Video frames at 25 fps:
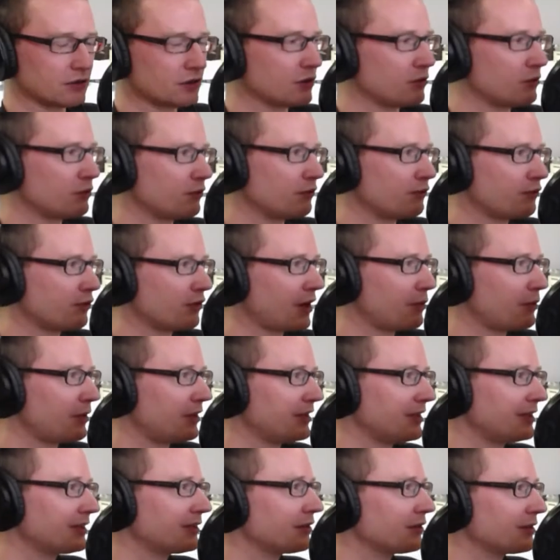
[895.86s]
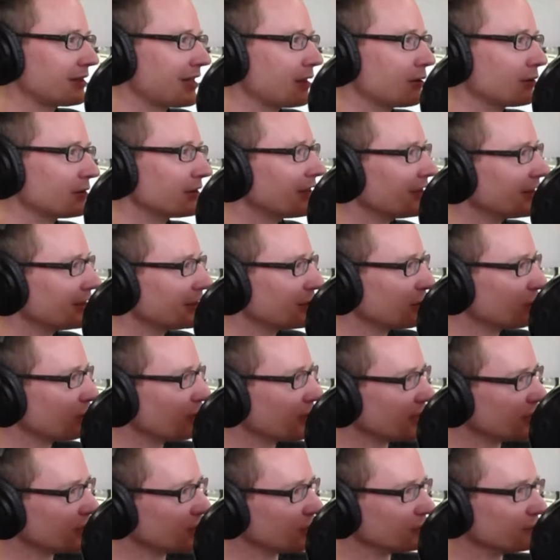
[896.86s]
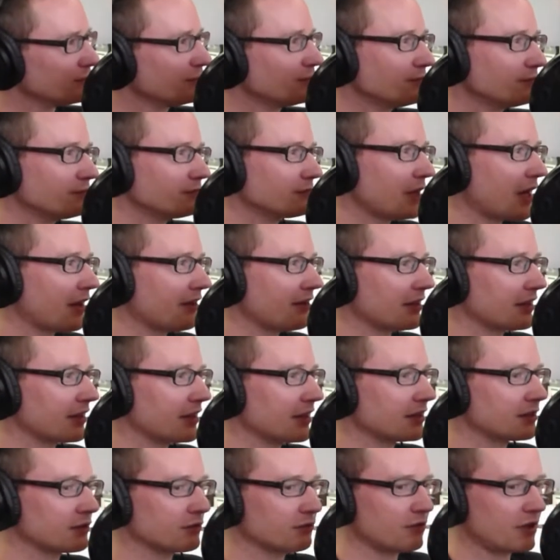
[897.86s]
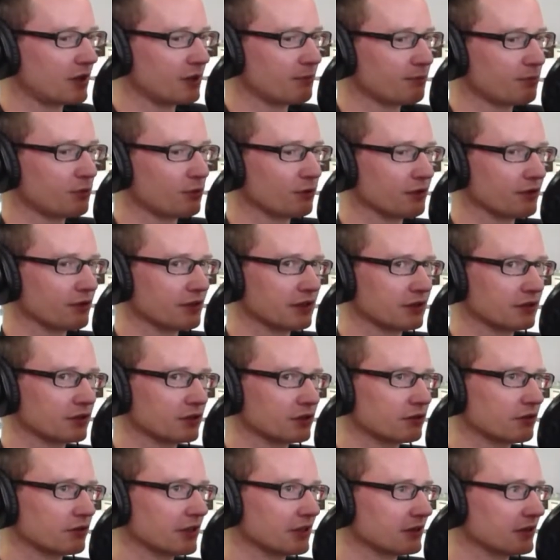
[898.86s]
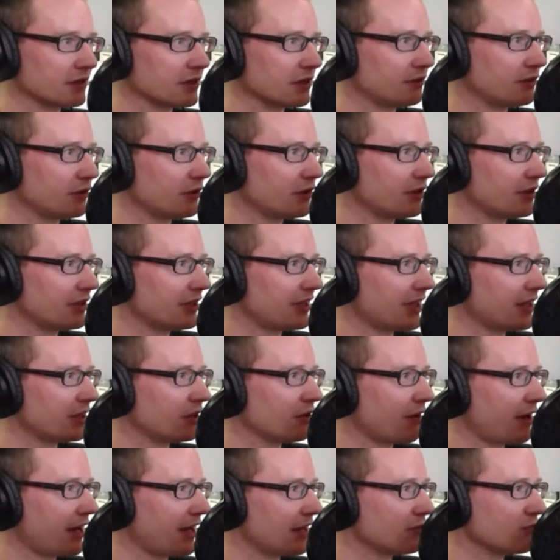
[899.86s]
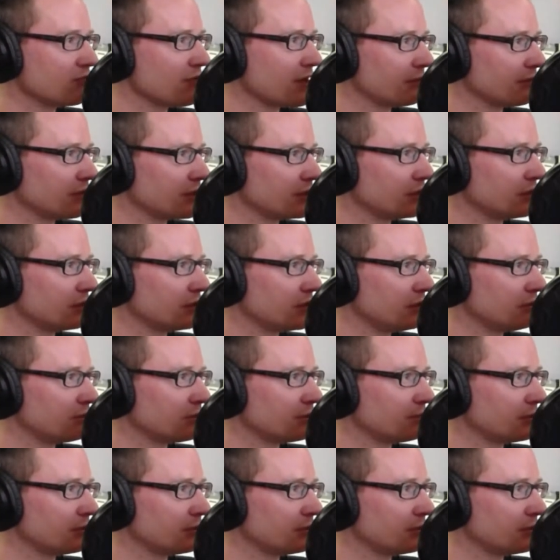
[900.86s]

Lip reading: so for our listeners outside the region. I think it's a really important thing to stress that if you're going to get your head around this, you need to